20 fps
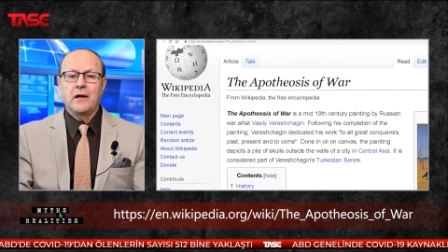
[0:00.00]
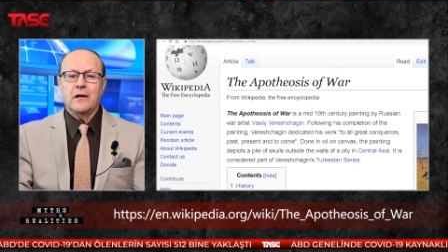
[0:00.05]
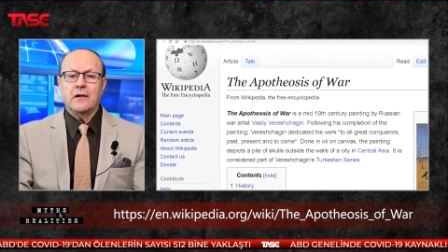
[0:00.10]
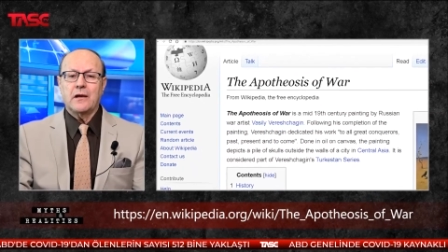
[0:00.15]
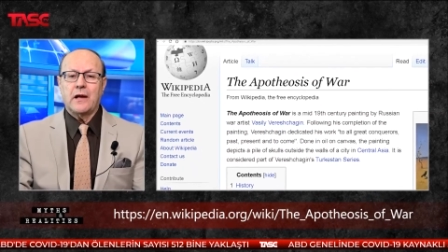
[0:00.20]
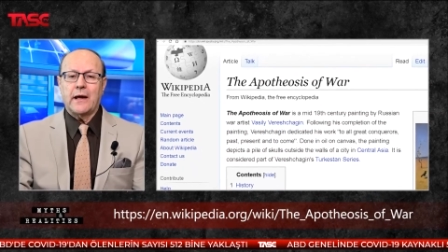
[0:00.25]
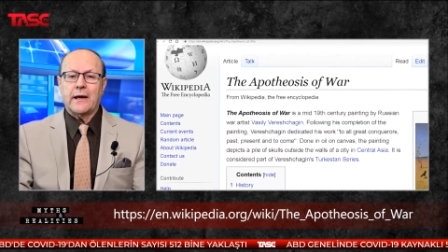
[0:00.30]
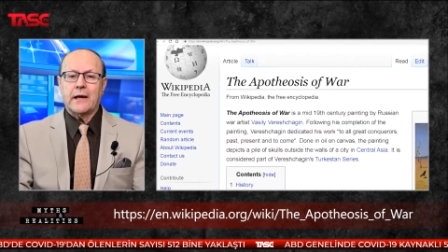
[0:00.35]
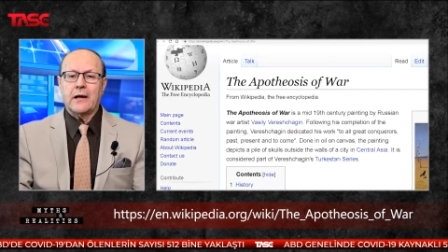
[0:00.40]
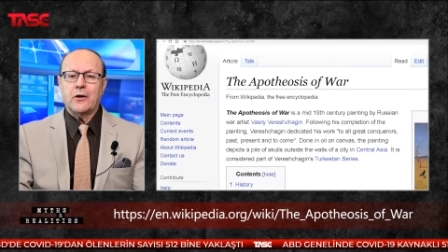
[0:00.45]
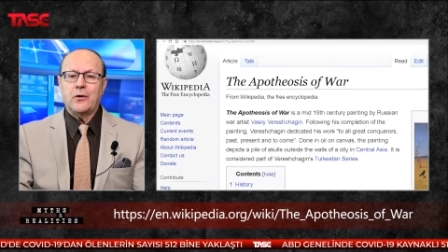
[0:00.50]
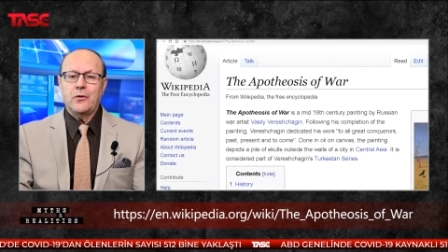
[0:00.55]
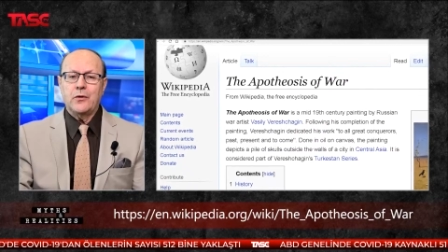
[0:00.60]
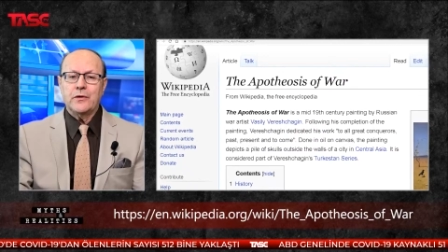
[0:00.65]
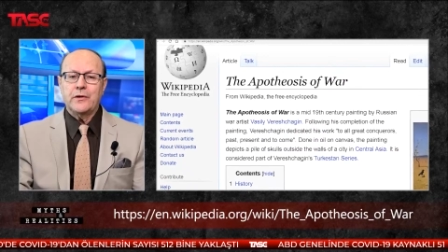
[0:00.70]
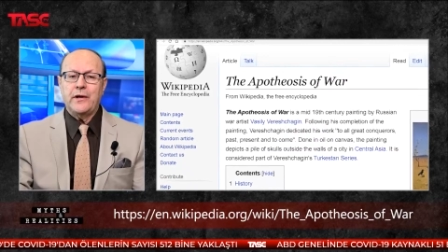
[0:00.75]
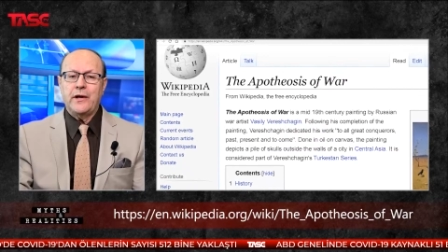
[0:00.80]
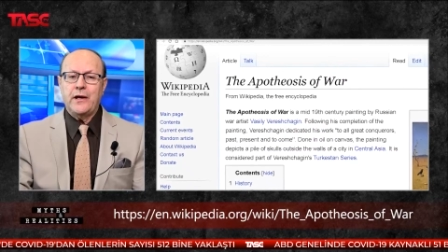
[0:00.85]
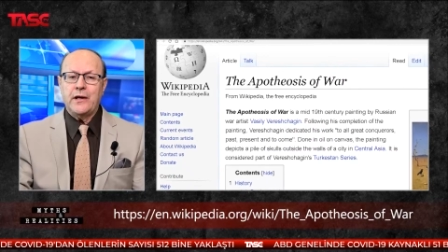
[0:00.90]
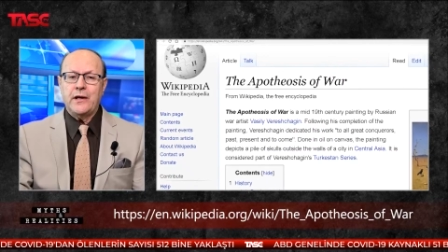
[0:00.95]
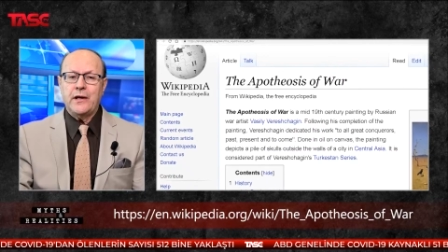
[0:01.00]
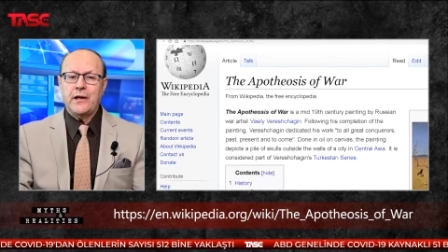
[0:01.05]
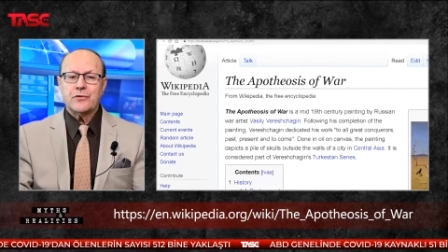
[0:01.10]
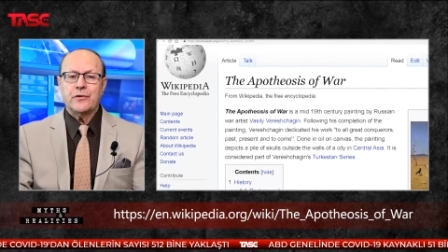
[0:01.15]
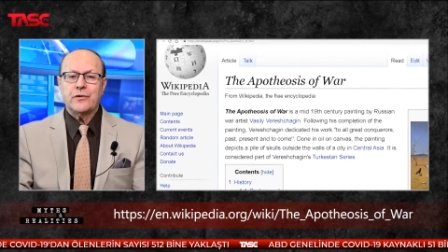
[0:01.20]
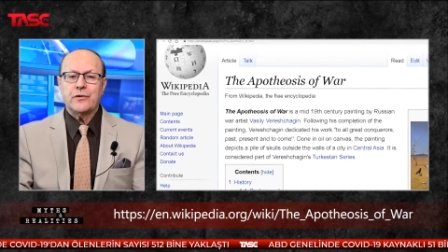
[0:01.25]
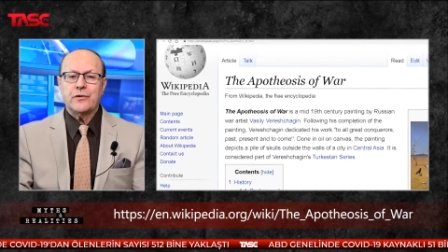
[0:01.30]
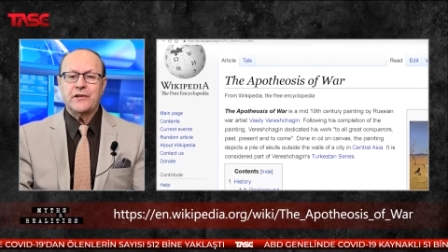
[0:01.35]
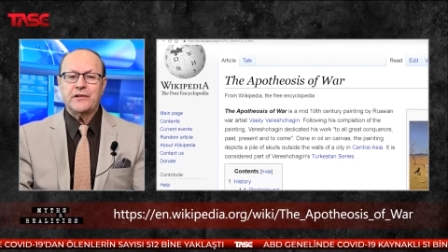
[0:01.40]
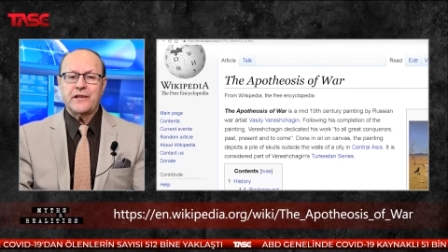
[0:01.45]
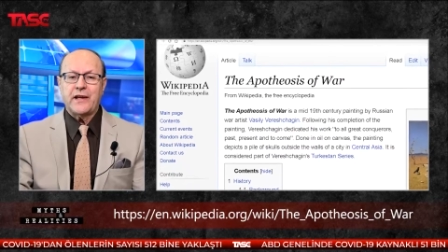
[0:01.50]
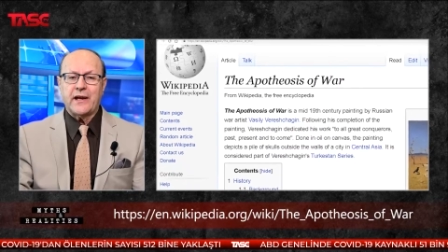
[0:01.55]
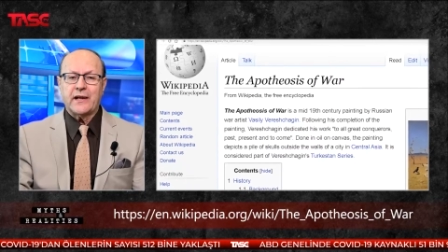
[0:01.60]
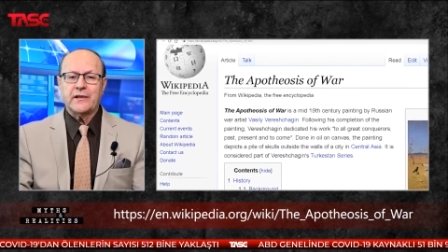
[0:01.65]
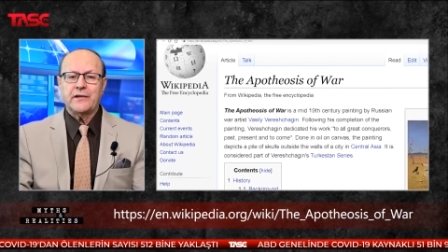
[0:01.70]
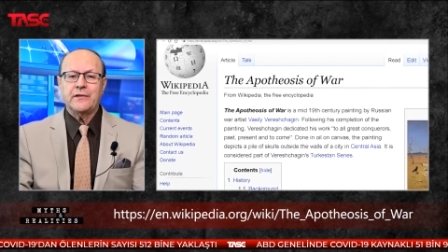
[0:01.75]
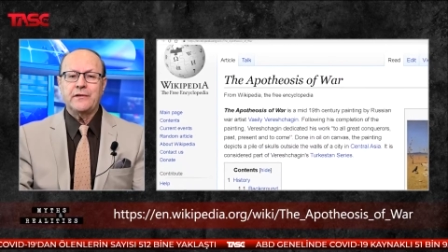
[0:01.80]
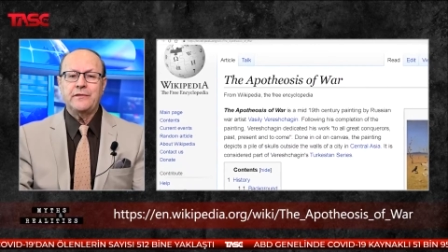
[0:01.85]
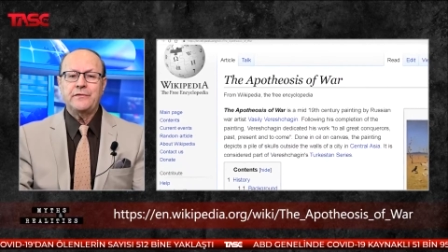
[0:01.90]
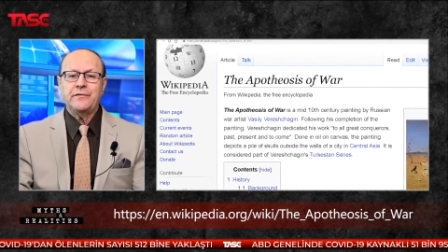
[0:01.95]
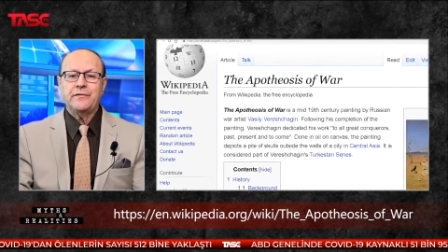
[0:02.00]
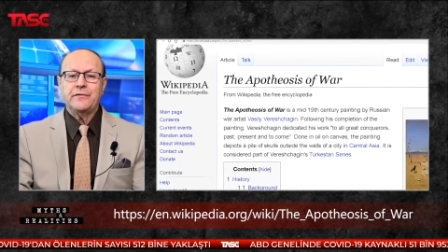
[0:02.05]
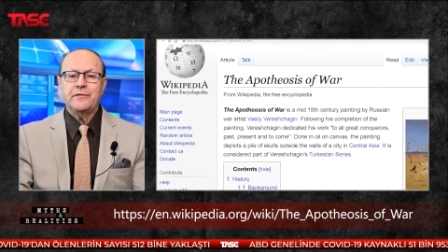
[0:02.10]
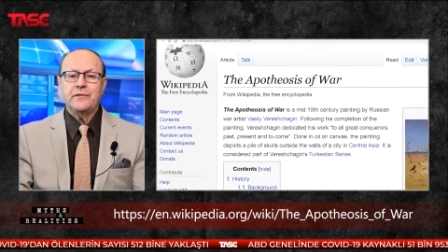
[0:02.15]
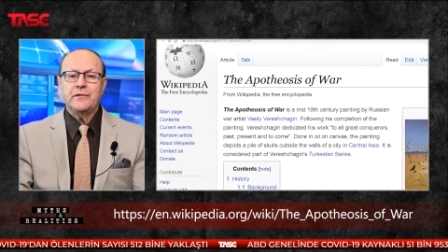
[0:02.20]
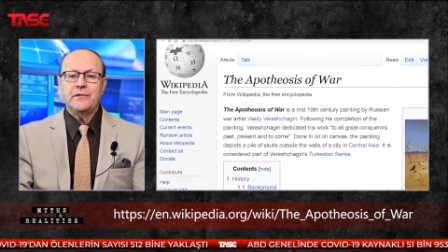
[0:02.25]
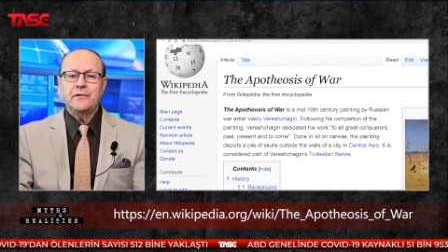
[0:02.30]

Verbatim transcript: like a good history detective,